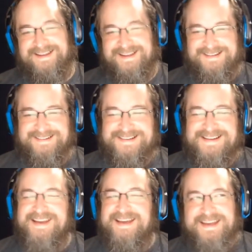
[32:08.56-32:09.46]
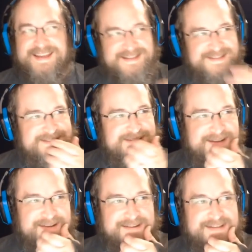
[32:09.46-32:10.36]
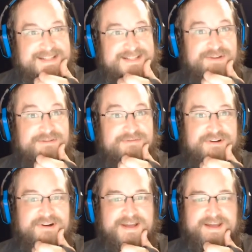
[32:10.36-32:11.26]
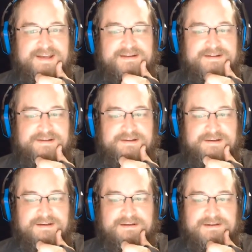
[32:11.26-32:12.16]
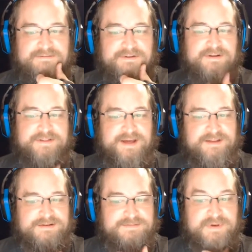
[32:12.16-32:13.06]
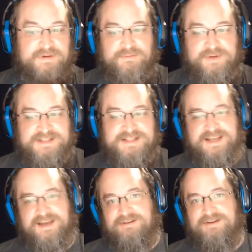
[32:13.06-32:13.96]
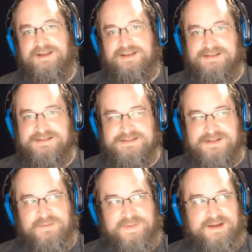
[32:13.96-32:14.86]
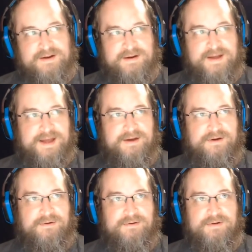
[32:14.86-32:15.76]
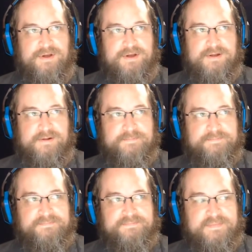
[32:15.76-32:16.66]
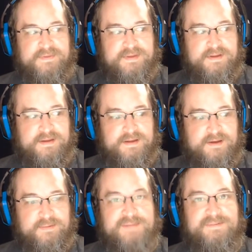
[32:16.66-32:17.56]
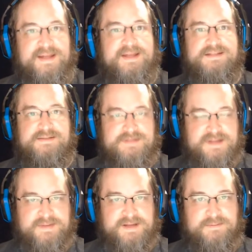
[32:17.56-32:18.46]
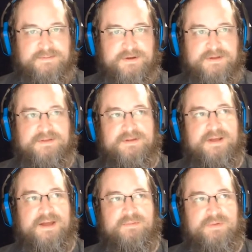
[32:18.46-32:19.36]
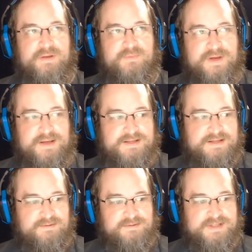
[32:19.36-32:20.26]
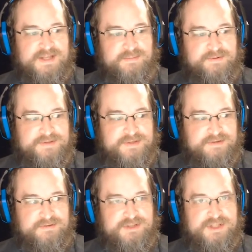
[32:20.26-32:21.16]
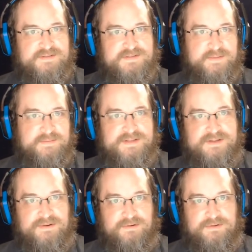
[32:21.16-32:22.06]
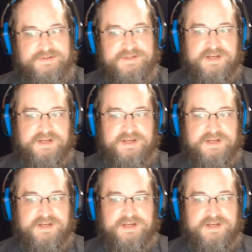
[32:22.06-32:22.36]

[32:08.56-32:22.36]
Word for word: and he's uh he's so far ahead of all the others. But what's scary is no matter how how many plans he was coming up with and how many ways he was able to achieve some of his goals